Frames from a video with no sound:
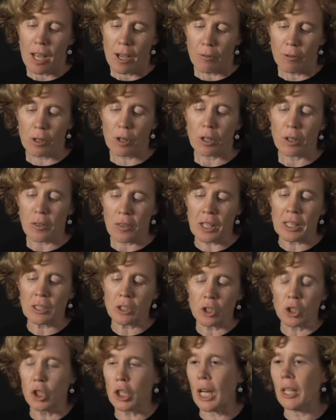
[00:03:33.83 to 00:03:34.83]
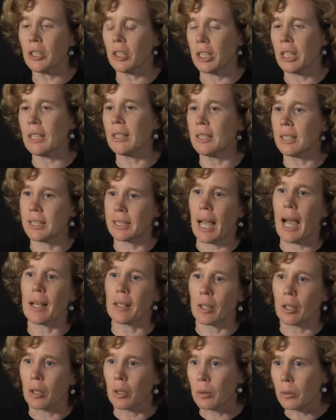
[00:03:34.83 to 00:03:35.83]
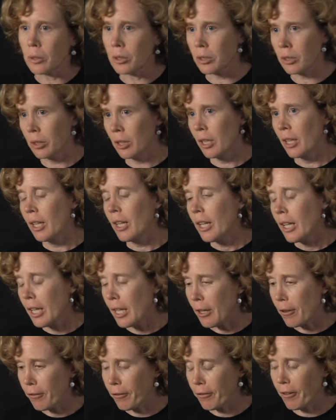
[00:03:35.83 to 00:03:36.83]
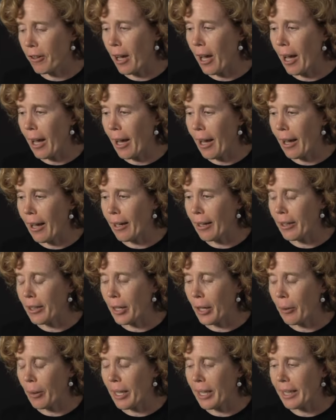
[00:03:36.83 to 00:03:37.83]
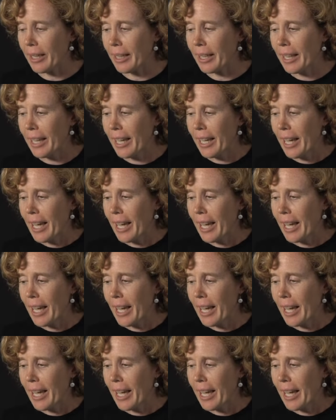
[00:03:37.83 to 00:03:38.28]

If we look at things just in silos, if a